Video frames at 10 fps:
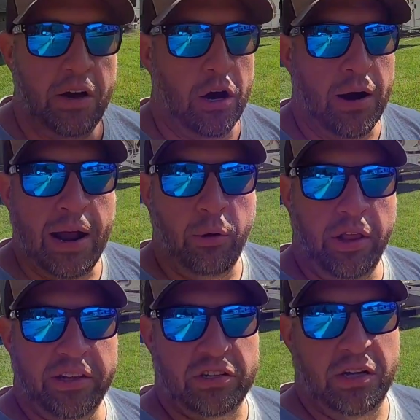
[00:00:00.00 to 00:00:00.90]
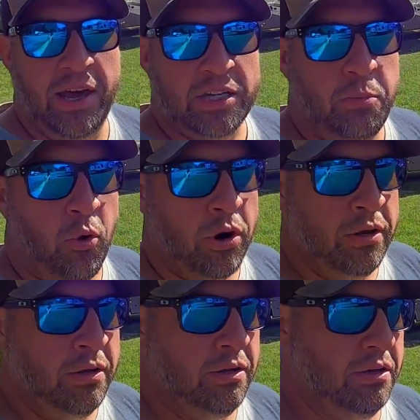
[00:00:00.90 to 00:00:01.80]
All right, well, it's the next
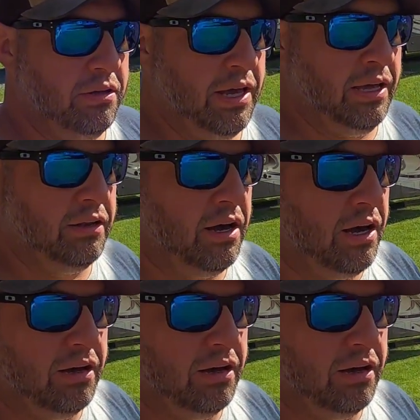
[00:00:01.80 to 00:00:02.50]
morning, and